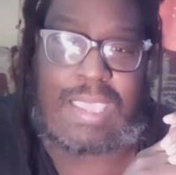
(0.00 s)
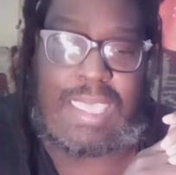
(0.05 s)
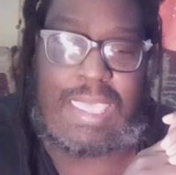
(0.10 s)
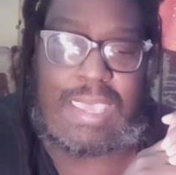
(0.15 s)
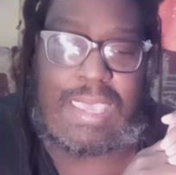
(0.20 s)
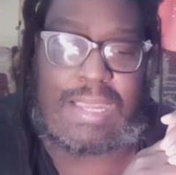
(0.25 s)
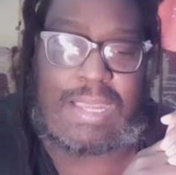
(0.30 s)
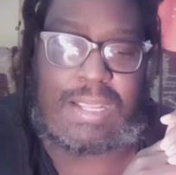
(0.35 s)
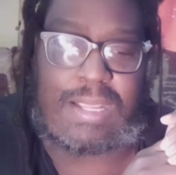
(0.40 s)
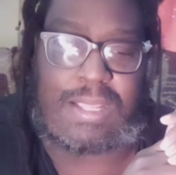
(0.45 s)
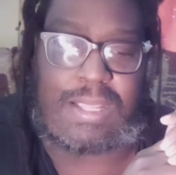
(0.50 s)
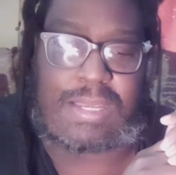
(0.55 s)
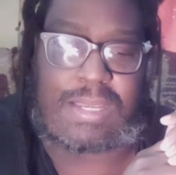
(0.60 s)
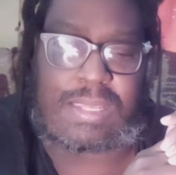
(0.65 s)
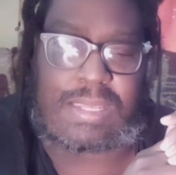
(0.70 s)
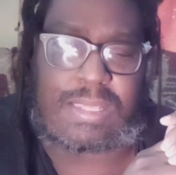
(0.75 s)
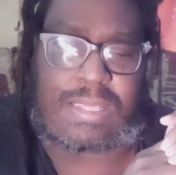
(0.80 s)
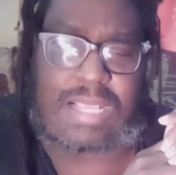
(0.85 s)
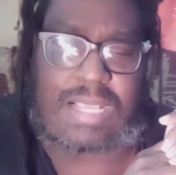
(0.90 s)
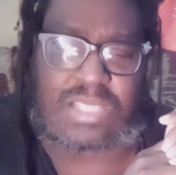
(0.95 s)
And uh,
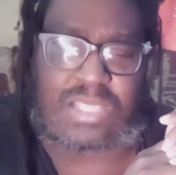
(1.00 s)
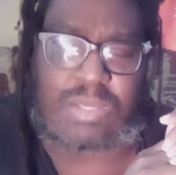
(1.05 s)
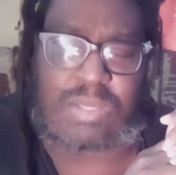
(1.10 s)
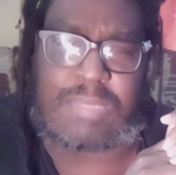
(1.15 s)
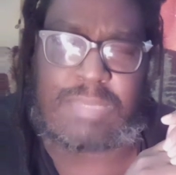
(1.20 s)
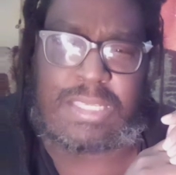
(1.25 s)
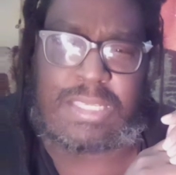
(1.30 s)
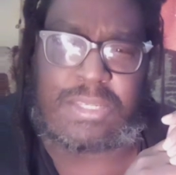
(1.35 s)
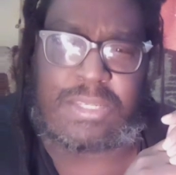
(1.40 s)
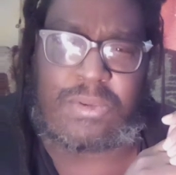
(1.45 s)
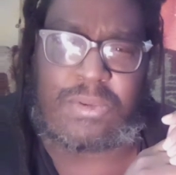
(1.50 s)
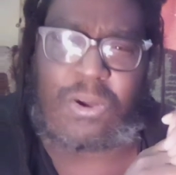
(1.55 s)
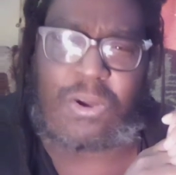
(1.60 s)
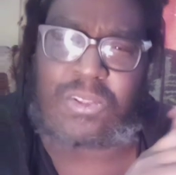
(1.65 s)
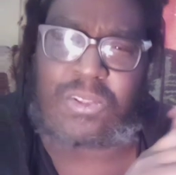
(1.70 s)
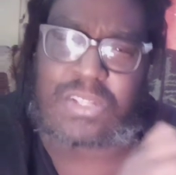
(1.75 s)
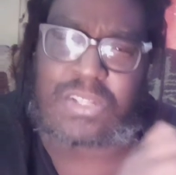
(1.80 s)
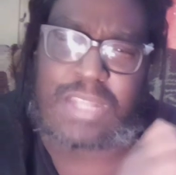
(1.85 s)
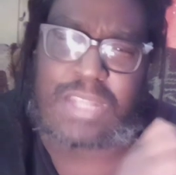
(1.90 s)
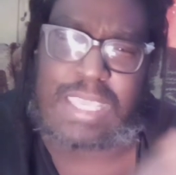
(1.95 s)
that's what I'm going to do
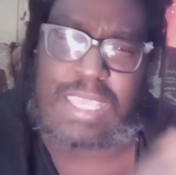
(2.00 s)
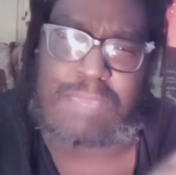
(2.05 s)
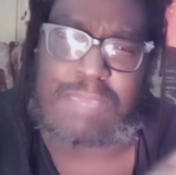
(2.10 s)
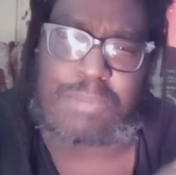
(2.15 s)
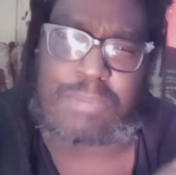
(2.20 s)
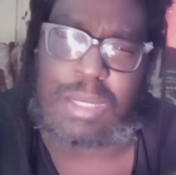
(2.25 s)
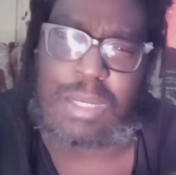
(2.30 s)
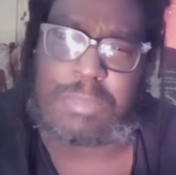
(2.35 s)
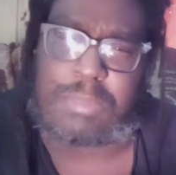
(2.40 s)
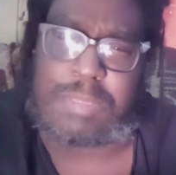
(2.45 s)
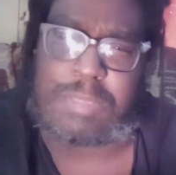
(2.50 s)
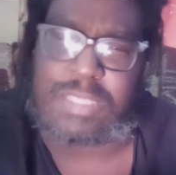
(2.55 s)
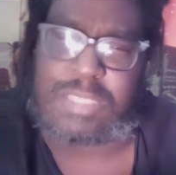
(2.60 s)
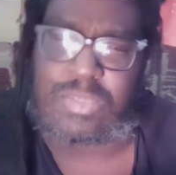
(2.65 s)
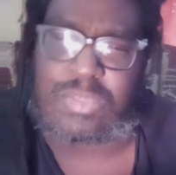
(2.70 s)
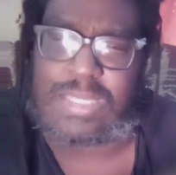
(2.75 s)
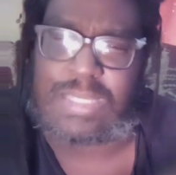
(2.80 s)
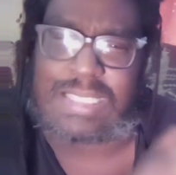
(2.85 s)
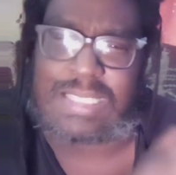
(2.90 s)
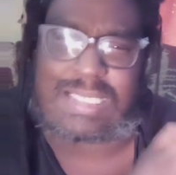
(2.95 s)
alternate probably
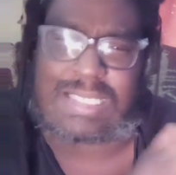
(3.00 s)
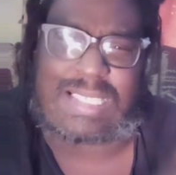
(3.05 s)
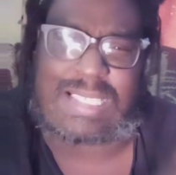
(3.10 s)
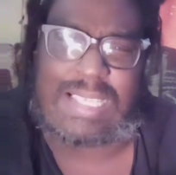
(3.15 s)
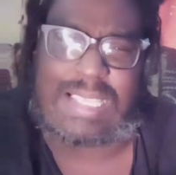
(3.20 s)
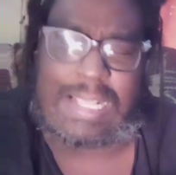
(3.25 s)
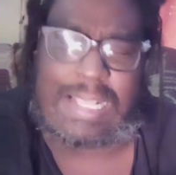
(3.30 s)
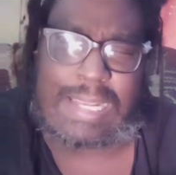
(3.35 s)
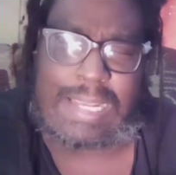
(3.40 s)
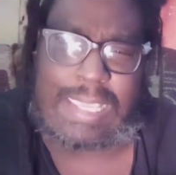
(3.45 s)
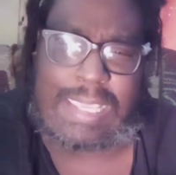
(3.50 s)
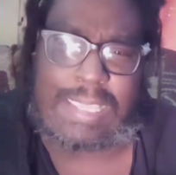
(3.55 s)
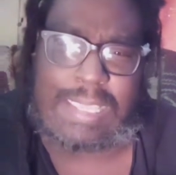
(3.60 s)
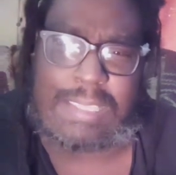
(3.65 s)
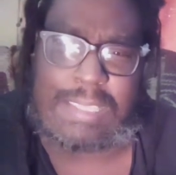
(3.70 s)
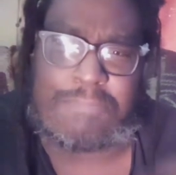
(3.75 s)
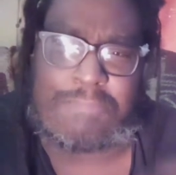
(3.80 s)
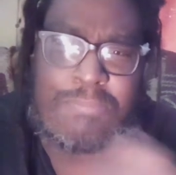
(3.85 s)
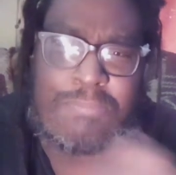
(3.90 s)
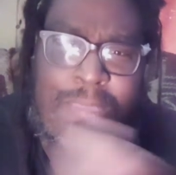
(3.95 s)
between
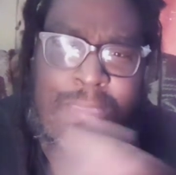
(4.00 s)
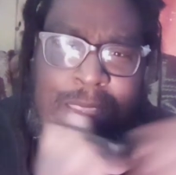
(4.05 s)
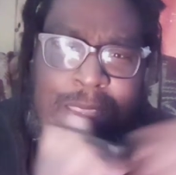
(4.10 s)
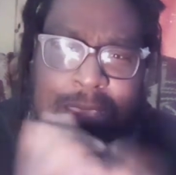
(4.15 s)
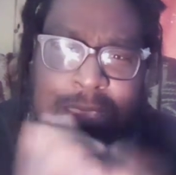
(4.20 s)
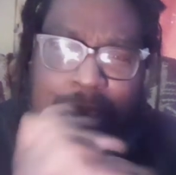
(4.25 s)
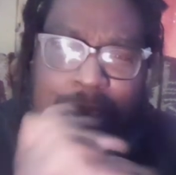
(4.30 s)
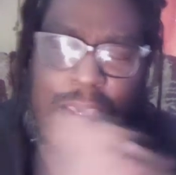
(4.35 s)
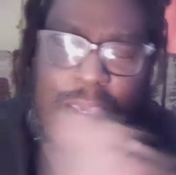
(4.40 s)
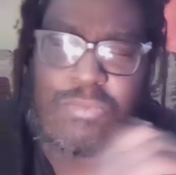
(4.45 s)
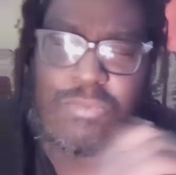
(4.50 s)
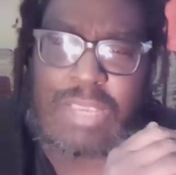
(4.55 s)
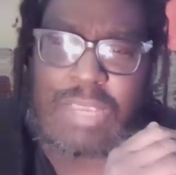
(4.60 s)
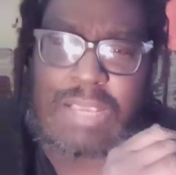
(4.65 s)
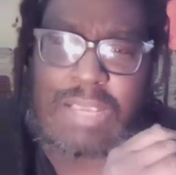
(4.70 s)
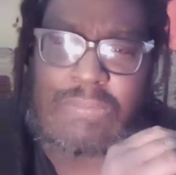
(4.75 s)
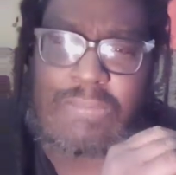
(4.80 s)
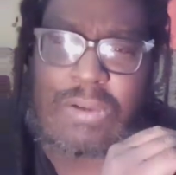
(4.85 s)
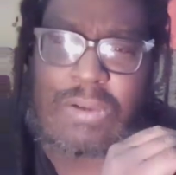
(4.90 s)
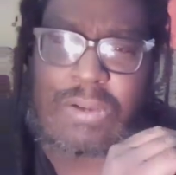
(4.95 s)
TNA and
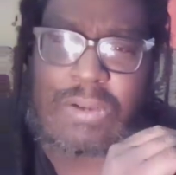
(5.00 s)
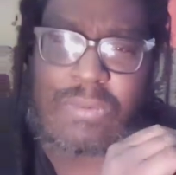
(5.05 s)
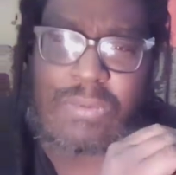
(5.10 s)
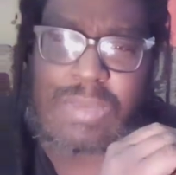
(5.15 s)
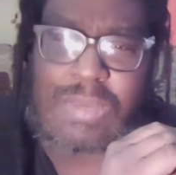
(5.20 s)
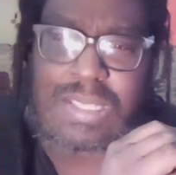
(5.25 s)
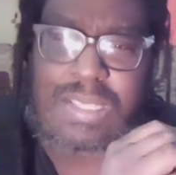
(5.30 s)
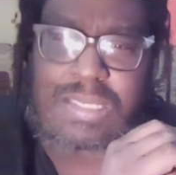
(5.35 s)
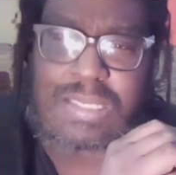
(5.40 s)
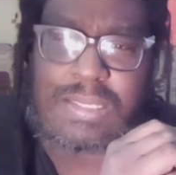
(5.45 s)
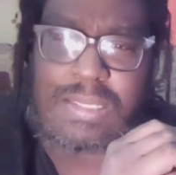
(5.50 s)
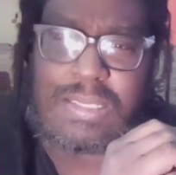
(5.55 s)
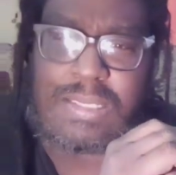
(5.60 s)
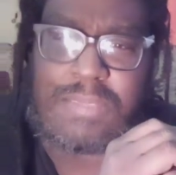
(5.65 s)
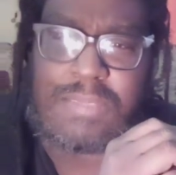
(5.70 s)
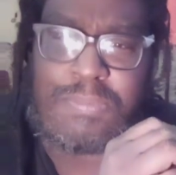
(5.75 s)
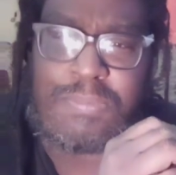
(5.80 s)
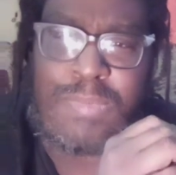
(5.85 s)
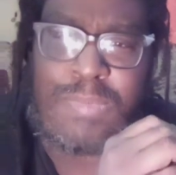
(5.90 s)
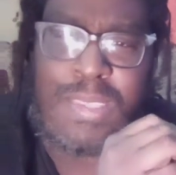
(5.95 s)
Ring of Honor
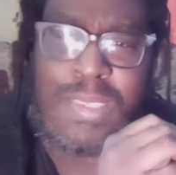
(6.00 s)
Wrestling.